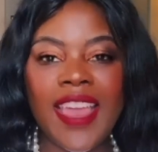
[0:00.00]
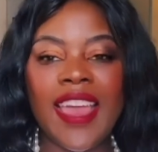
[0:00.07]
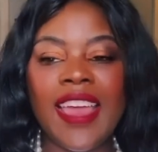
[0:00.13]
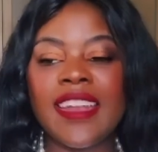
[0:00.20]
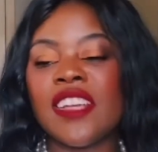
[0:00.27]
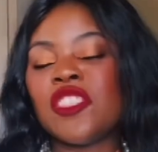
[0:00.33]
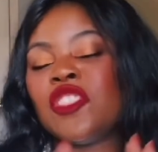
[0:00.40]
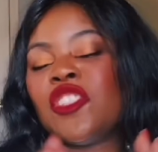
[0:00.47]
And
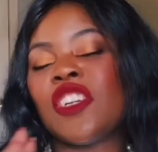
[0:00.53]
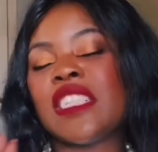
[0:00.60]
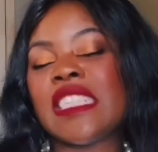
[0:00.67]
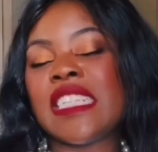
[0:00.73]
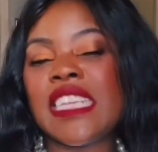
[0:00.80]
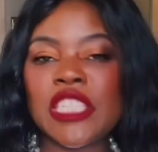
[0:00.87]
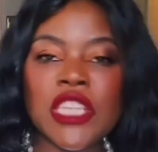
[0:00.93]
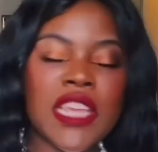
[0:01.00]
as you're
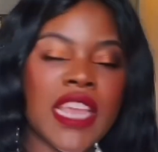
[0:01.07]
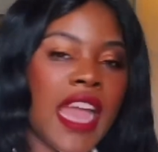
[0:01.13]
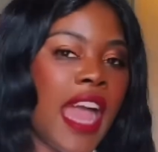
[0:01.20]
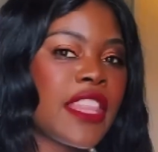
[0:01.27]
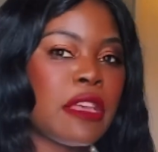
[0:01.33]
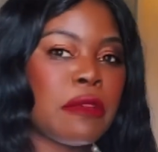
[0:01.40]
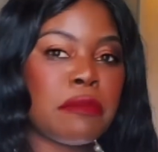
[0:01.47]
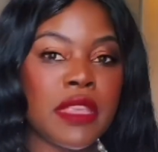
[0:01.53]
teaching
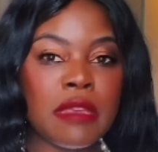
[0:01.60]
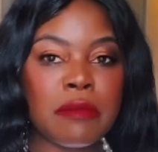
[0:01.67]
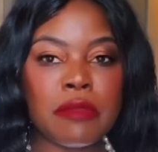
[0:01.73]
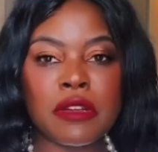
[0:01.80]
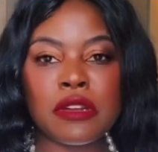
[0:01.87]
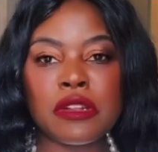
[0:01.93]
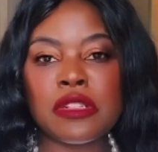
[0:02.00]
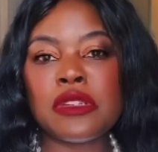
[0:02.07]
other people
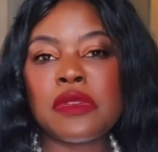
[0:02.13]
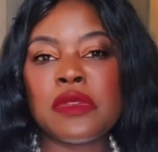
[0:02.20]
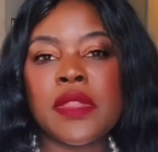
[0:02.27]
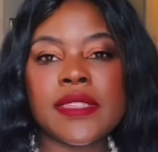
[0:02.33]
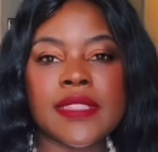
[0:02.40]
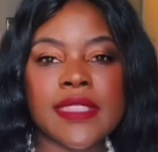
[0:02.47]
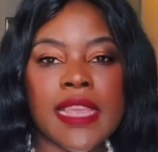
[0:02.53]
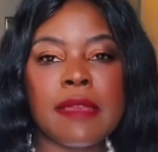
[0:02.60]
to do the
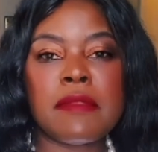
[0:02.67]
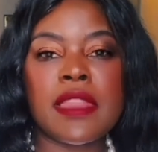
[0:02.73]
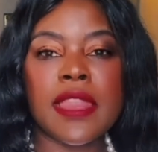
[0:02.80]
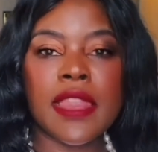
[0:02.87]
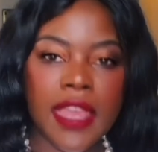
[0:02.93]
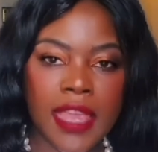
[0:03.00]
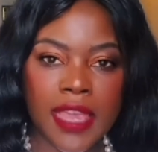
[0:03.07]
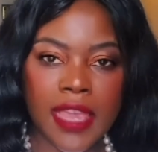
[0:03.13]
same
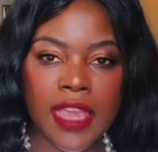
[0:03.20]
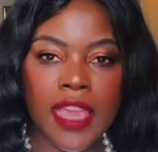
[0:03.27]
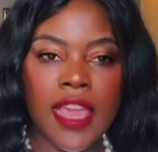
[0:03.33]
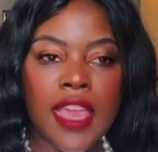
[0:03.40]
thing,